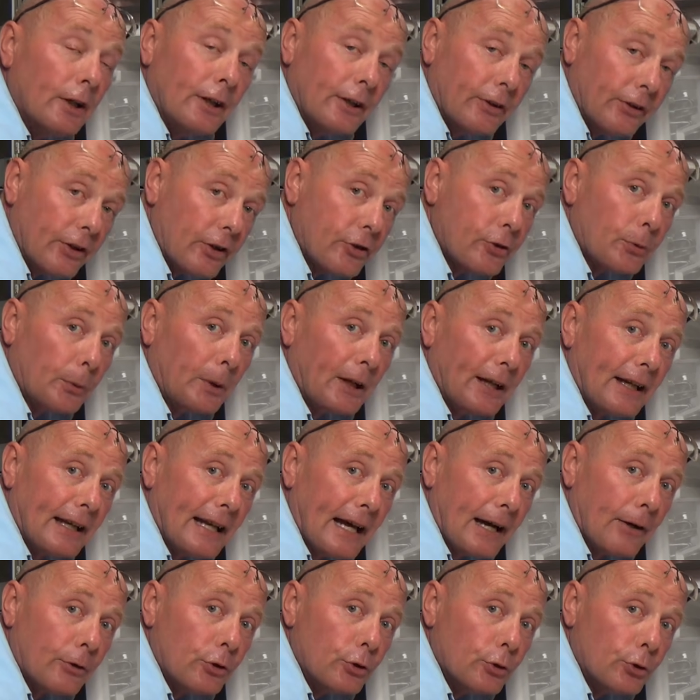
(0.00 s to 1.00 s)
This will
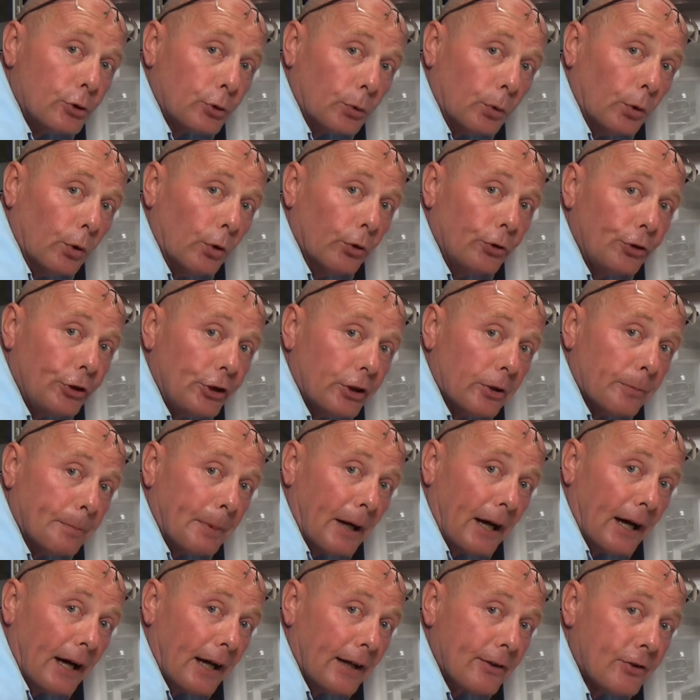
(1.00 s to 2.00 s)
allow you to order your
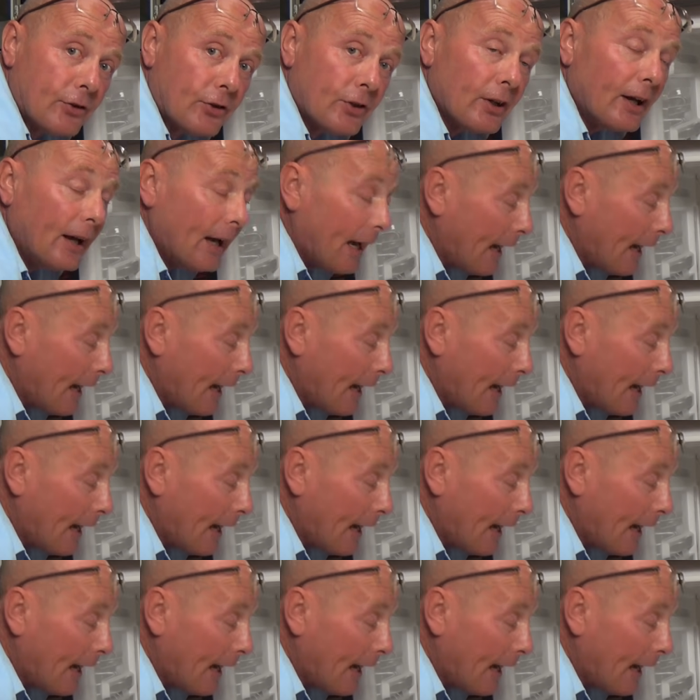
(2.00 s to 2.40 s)
parts